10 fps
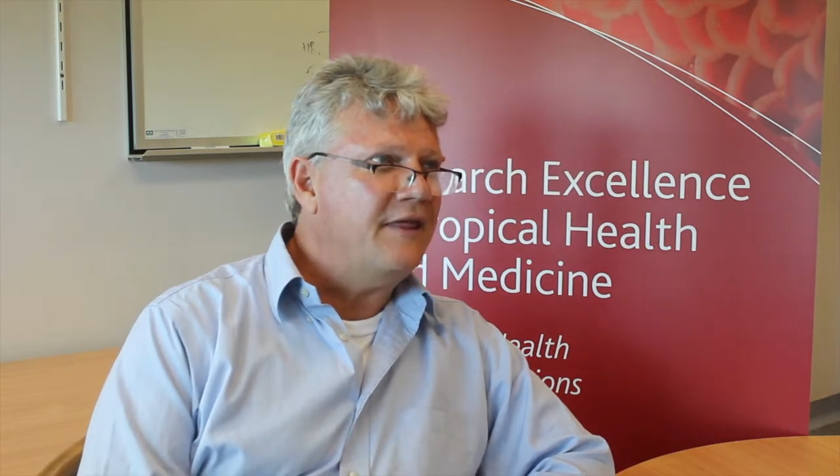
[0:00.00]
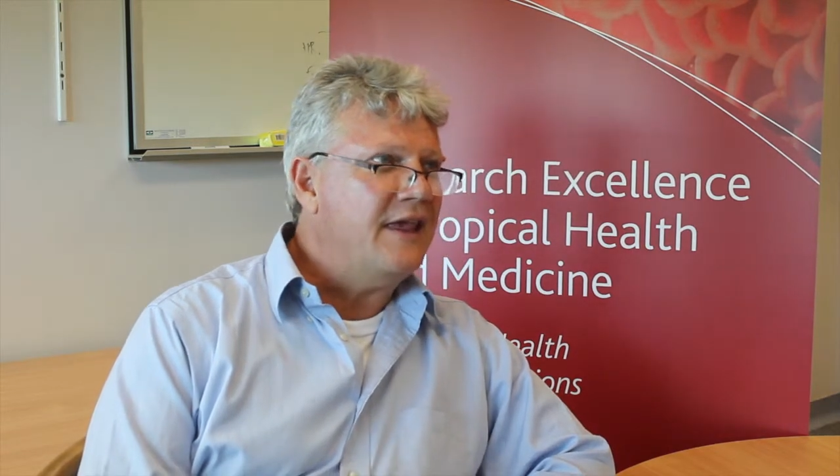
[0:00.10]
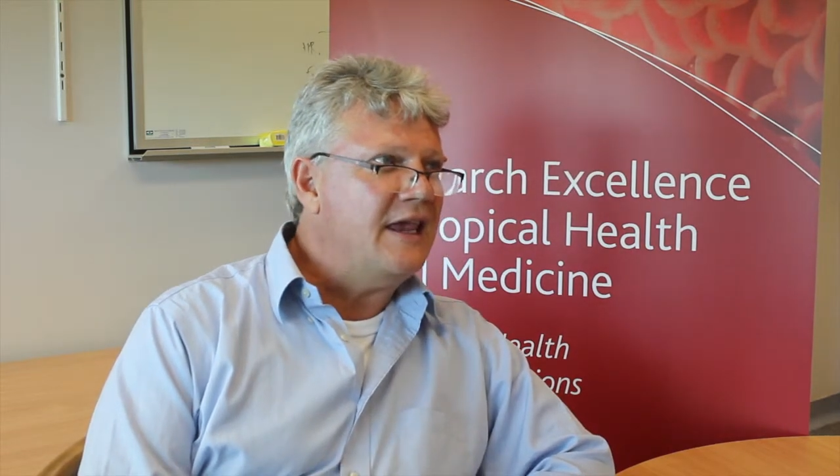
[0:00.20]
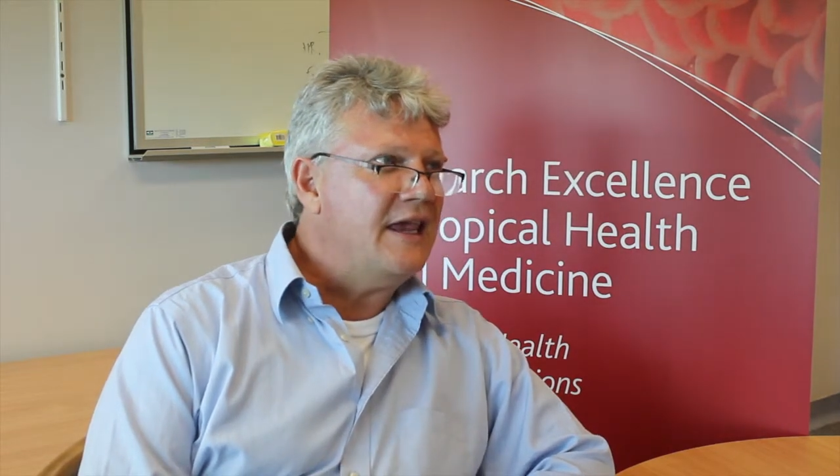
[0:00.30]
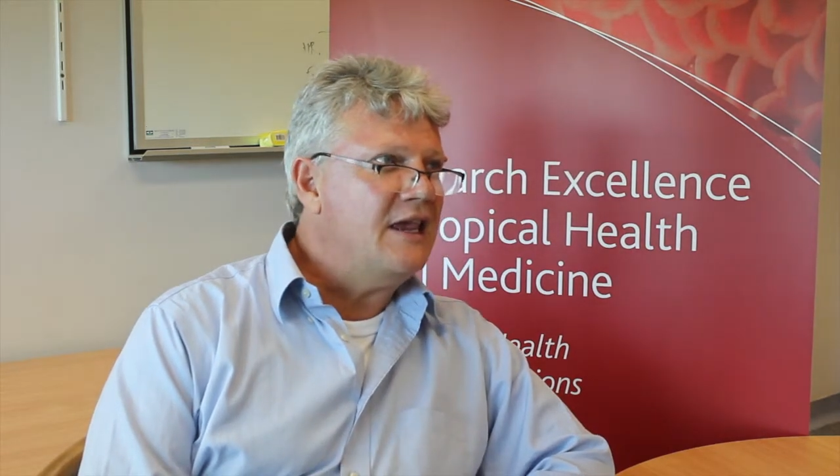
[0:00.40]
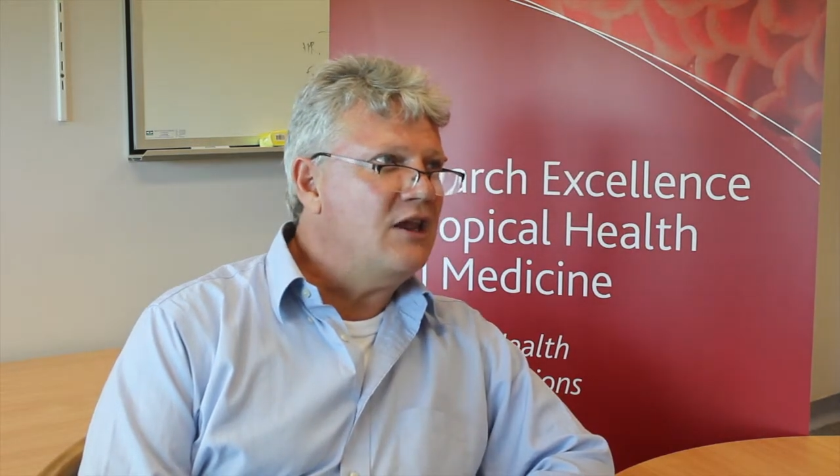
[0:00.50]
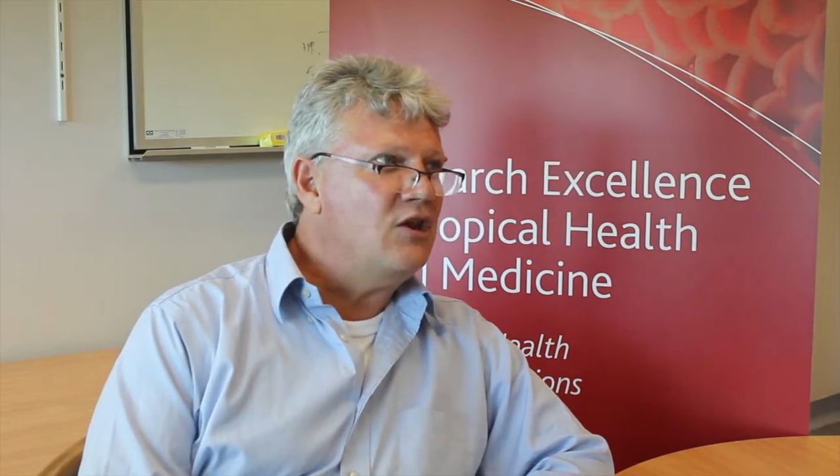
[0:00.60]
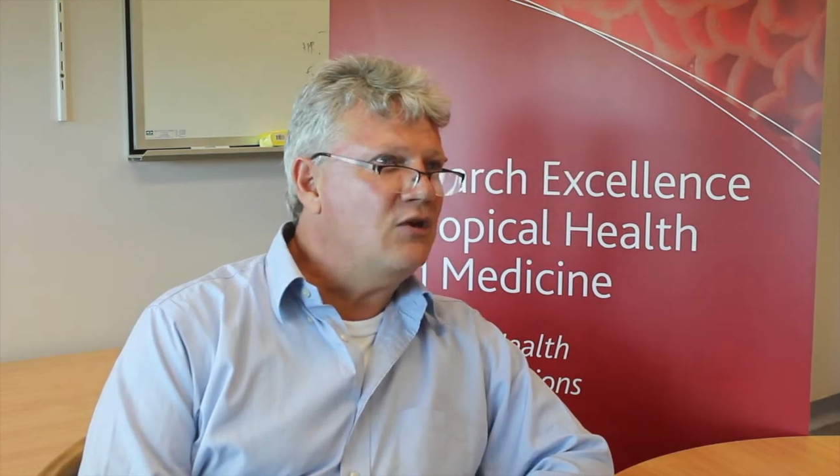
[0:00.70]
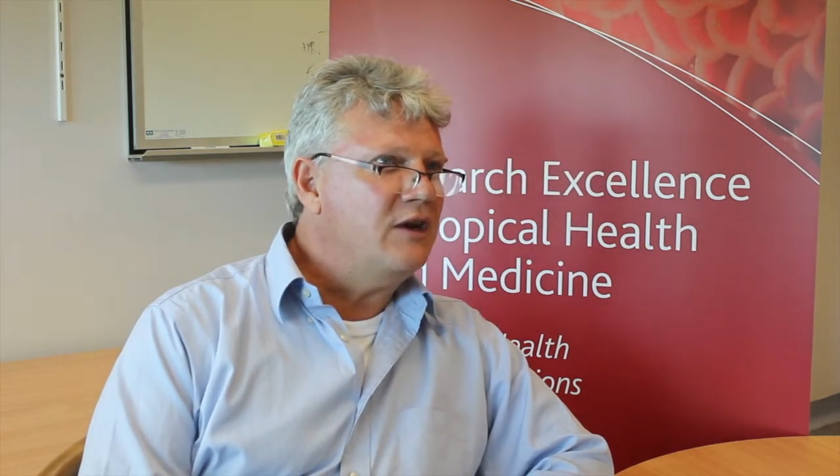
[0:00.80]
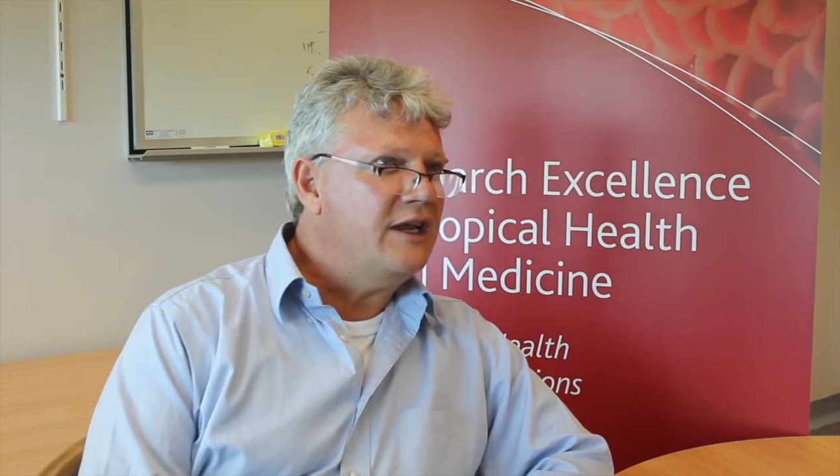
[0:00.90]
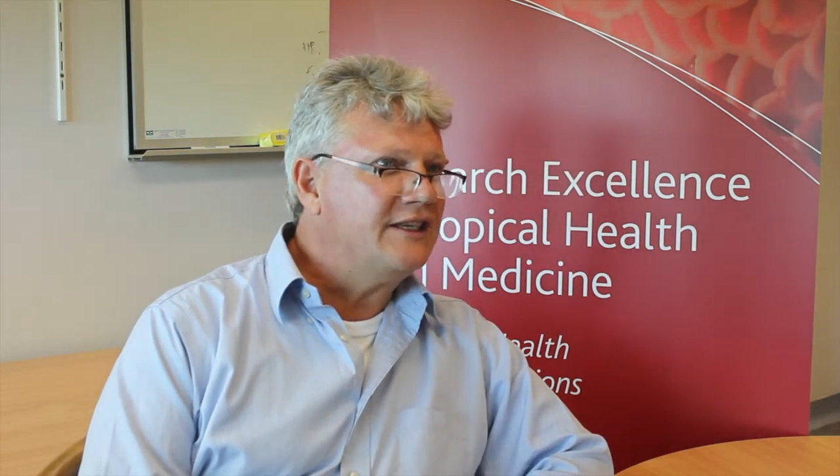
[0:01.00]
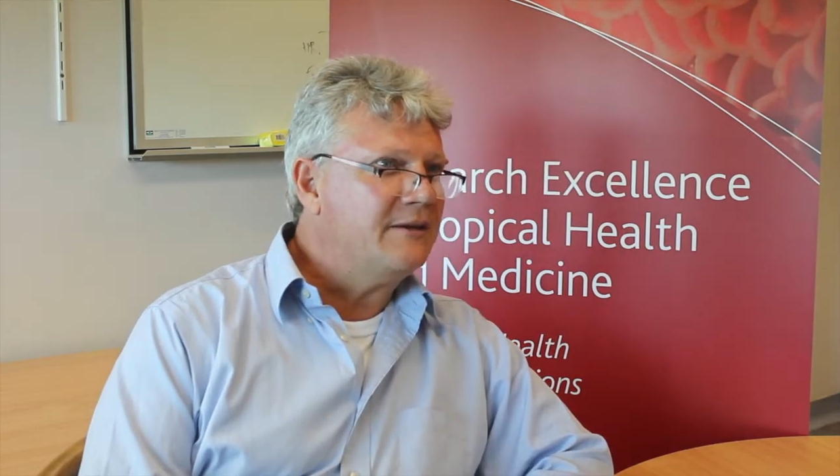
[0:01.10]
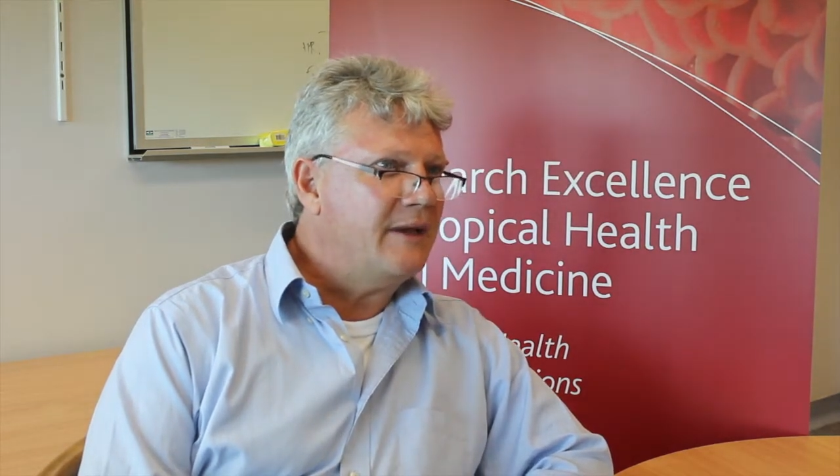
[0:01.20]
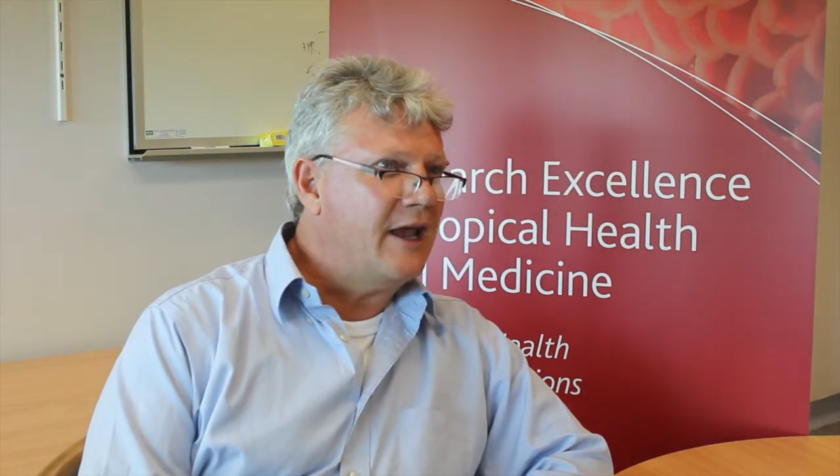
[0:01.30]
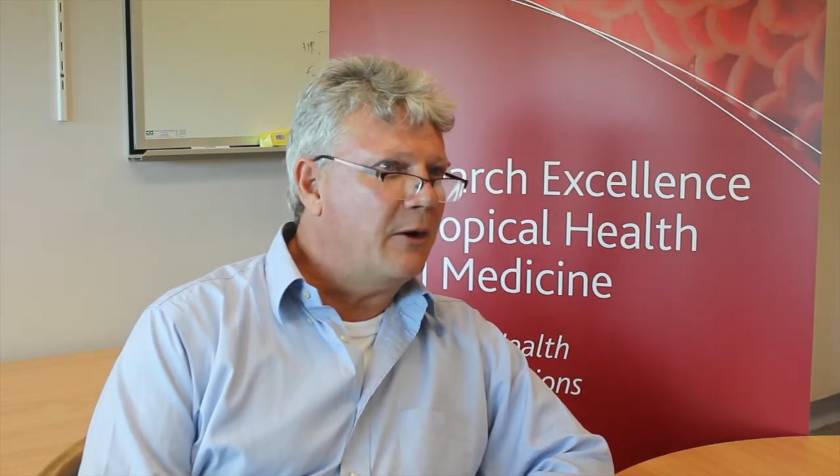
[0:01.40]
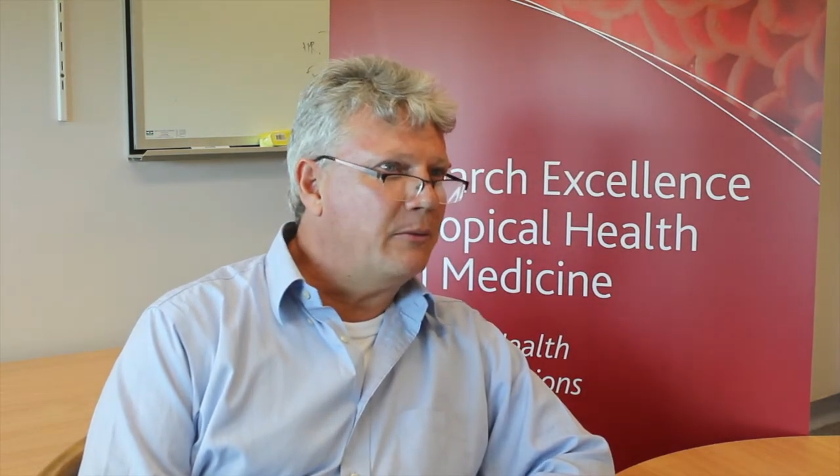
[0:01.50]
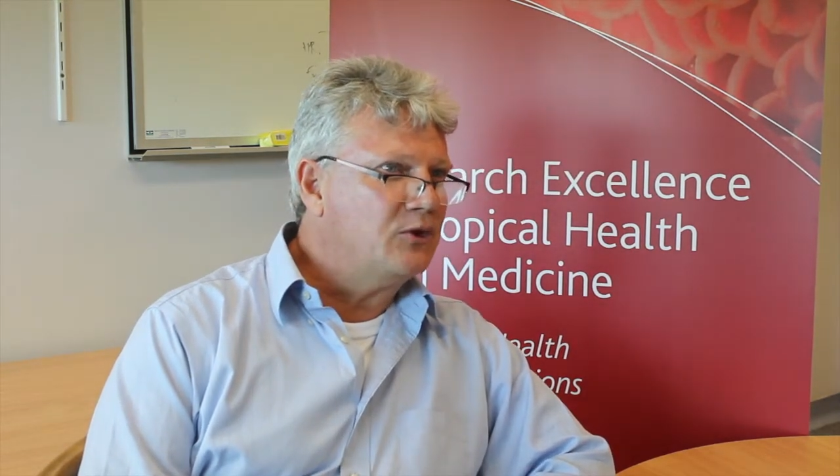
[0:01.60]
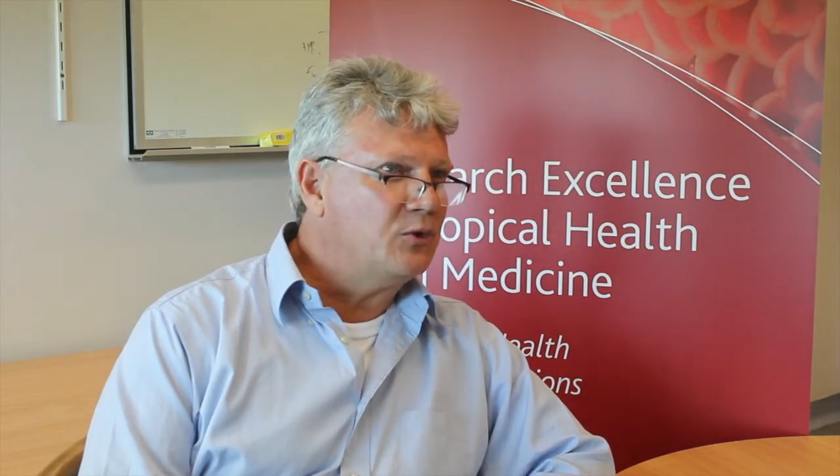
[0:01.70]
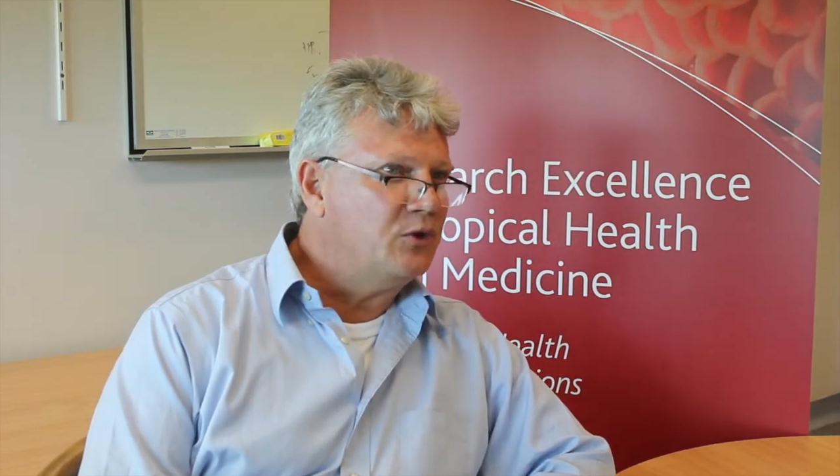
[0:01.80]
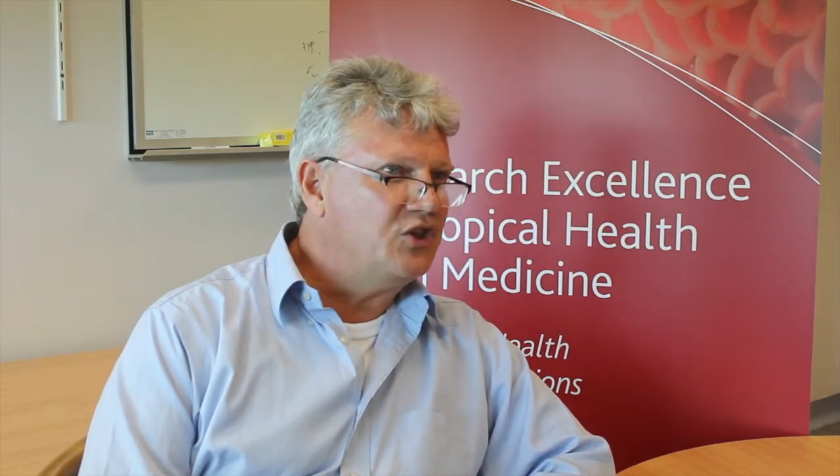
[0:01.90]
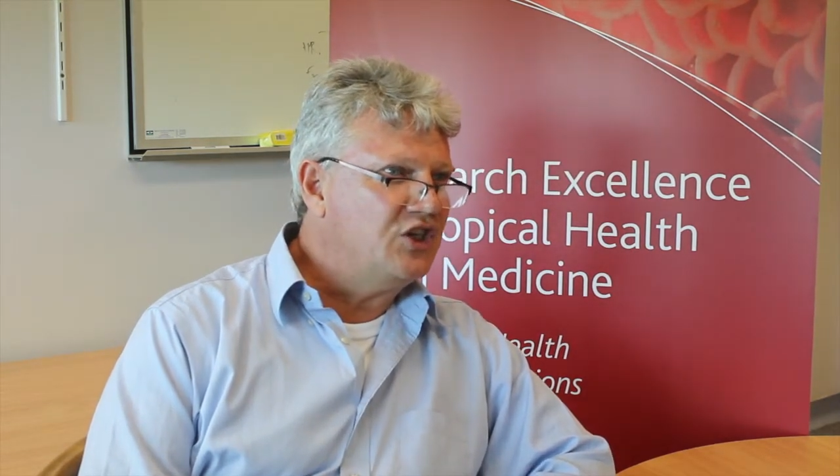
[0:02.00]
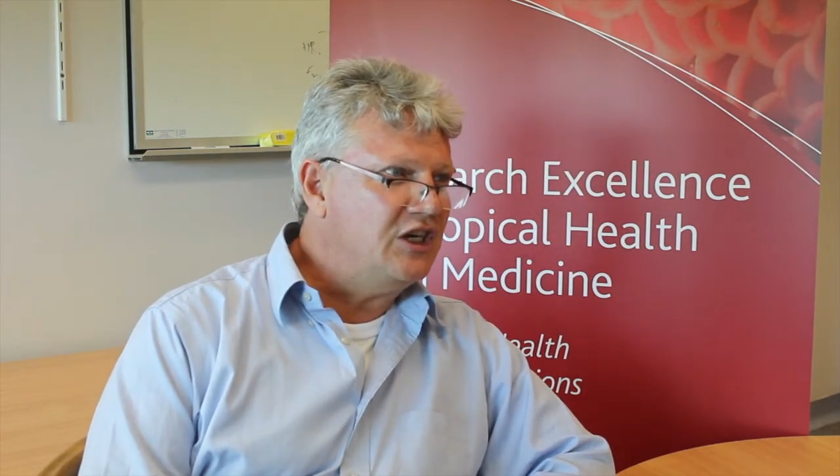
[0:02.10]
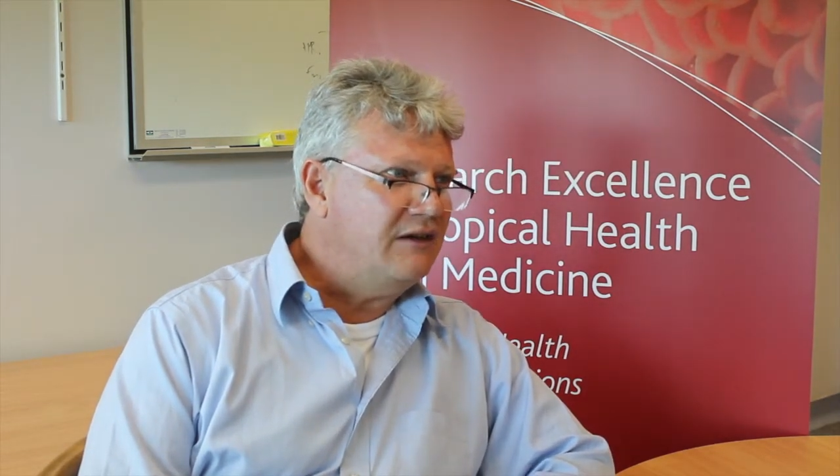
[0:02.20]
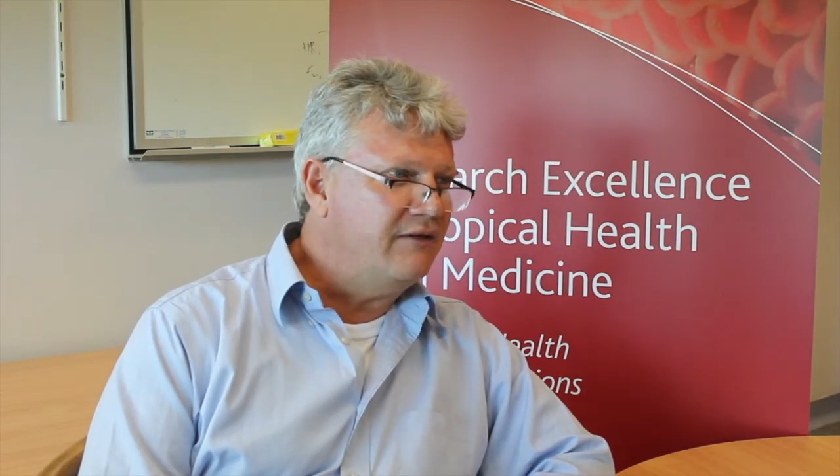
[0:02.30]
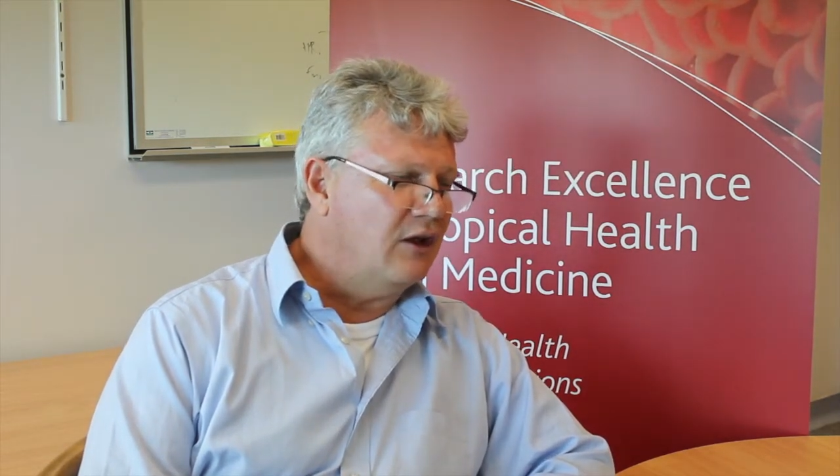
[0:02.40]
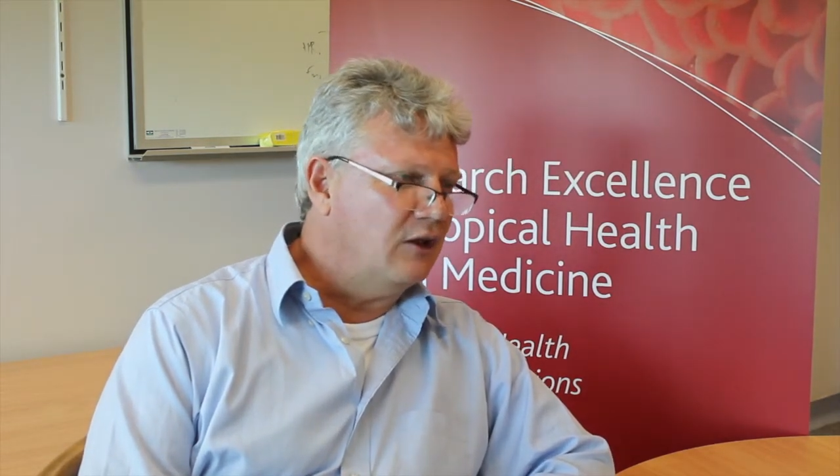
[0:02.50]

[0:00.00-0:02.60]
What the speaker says: You need to be able to achieve